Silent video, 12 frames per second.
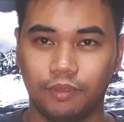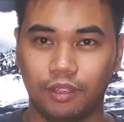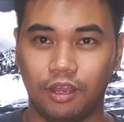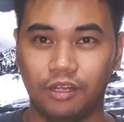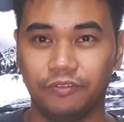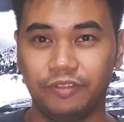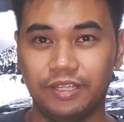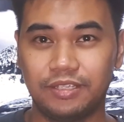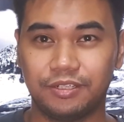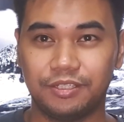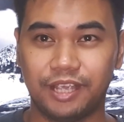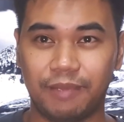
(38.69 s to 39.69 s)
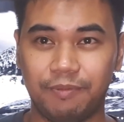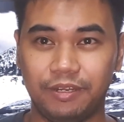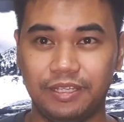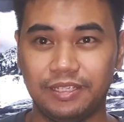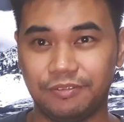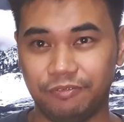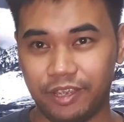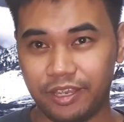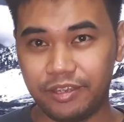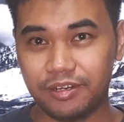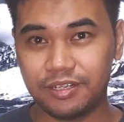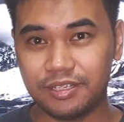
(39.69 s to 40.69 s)
All of these are Japanese
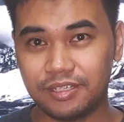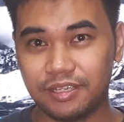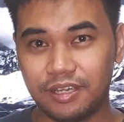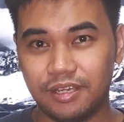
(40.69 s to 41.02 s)
figures.